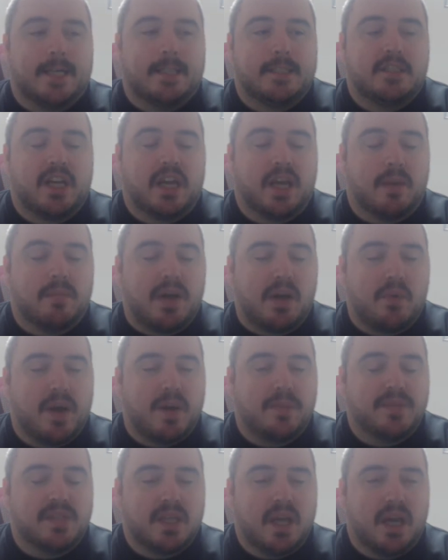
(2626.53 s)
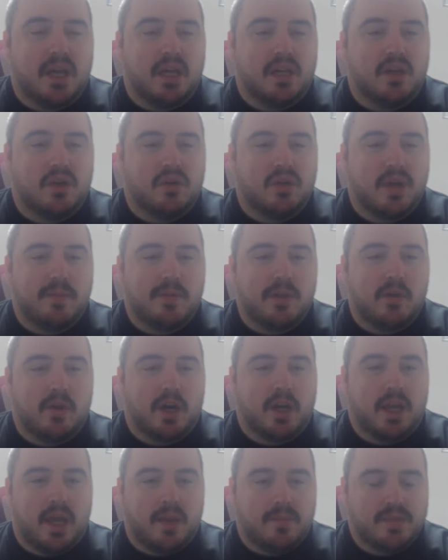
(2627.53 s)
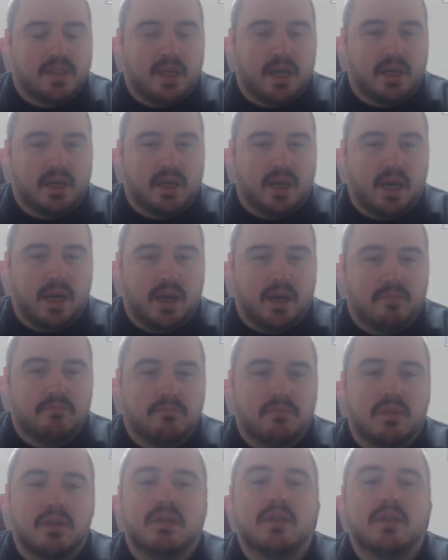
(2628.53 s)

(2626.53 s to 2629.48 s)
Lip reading: Check out my website, owrgames.com.